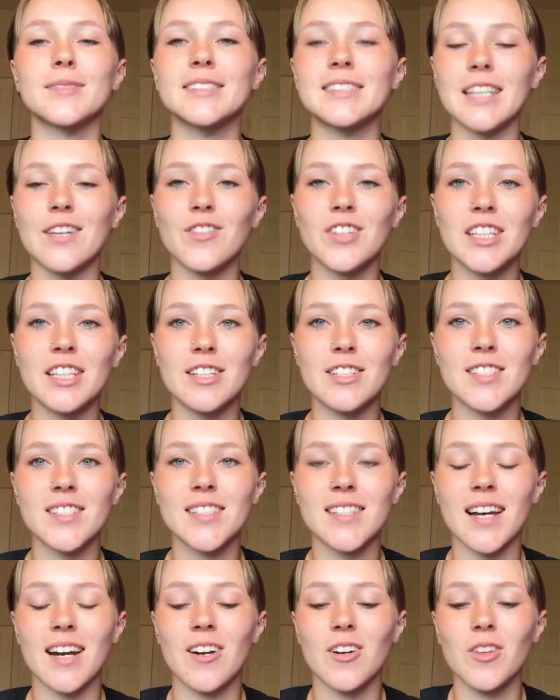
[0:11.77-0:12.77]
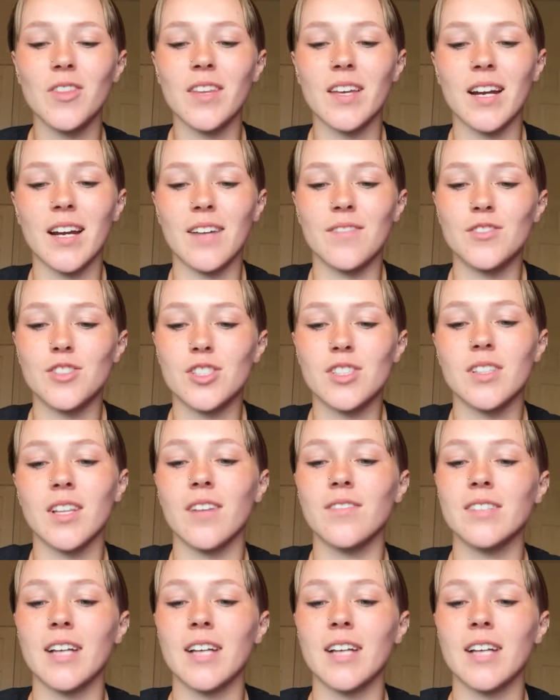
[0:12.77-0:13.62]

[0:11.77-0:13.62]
7 years now that I've just loved